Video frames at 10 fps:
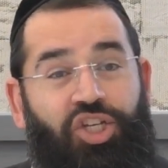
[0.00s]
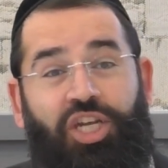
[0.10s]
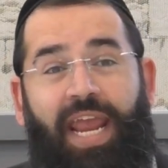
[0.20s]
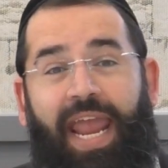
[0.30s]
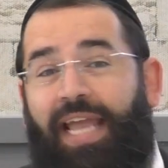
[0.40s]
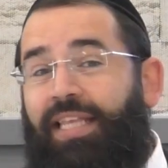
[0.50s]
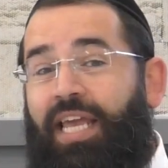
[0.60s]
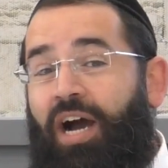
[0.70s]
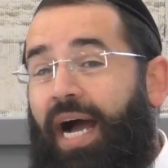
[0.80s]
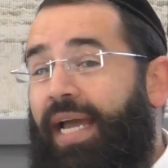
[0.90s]
She had
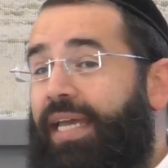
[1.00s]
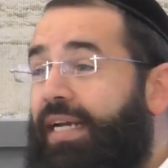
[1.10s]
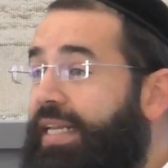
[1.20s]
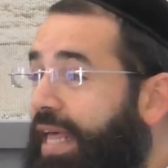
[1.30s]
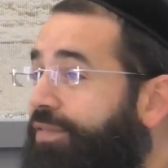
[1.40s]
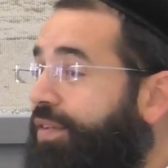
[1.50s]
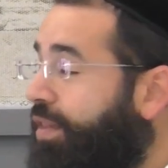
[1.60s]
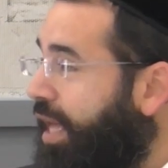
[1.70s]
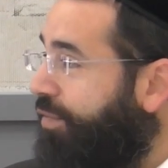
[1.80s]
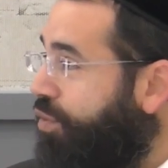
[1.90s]
a higher
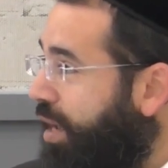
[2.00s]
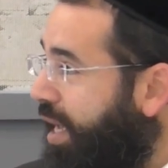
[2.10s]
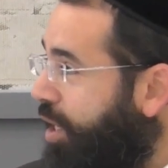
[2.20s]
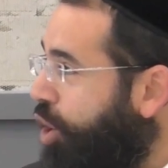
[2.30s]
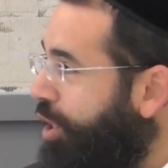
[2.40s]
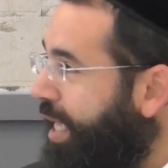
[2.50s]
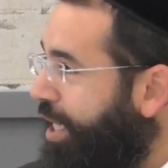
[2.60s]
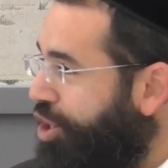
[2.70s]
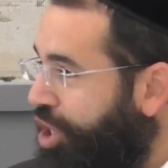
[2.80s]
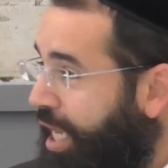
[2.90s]
level of Ruach
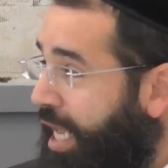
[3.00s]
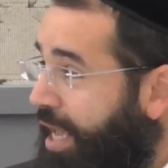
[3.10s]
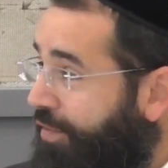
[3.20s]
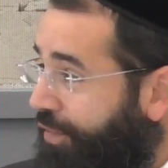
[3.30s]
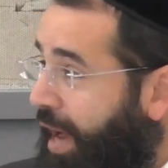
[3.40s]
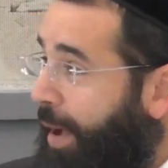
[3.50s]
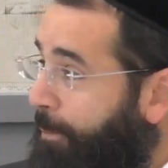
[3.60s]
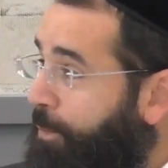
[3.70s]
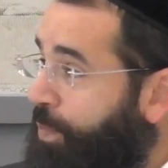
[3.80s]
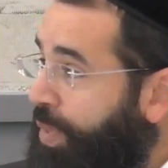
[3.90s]
HaKodesh
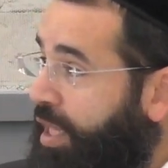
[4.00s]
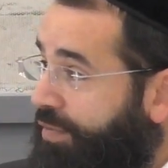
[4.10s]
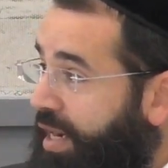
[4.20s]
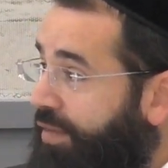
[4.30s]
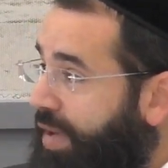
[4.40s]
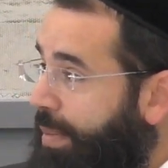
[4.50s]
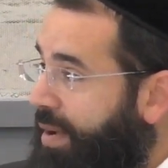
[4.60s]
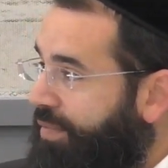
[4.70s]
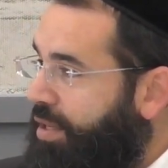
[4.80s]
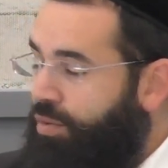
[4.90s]
from even Avraham
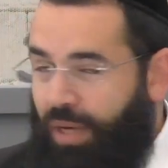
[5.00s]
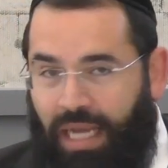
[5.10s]
Avinu.